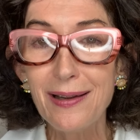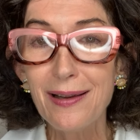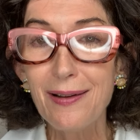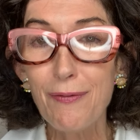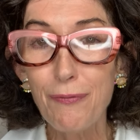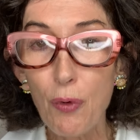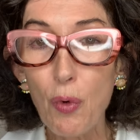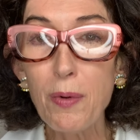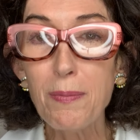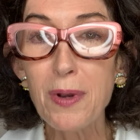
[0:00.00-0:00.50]

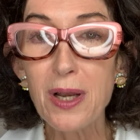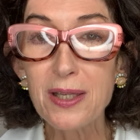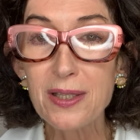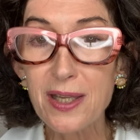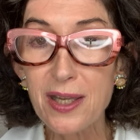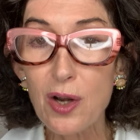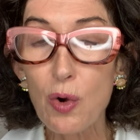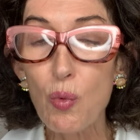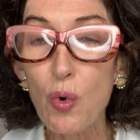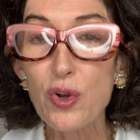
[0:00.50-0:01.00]
formulas
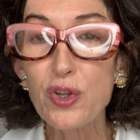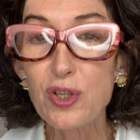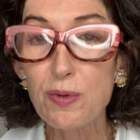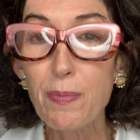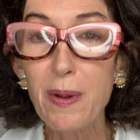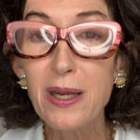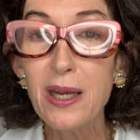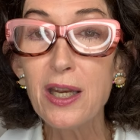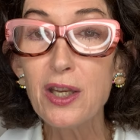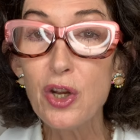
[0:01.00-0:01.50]
that are worth
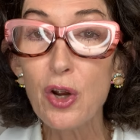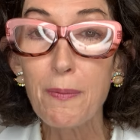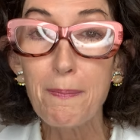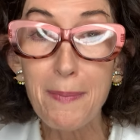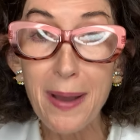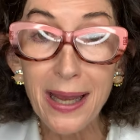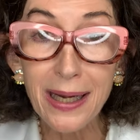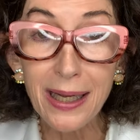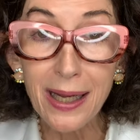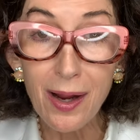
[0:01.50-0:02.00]
spending your
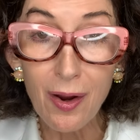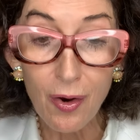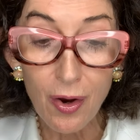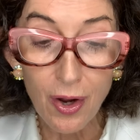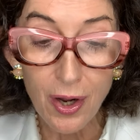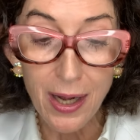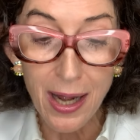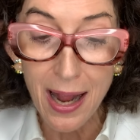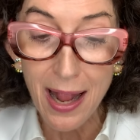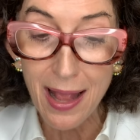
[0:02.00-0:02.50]
money
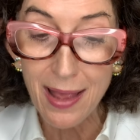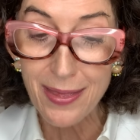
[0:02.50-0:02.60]
on.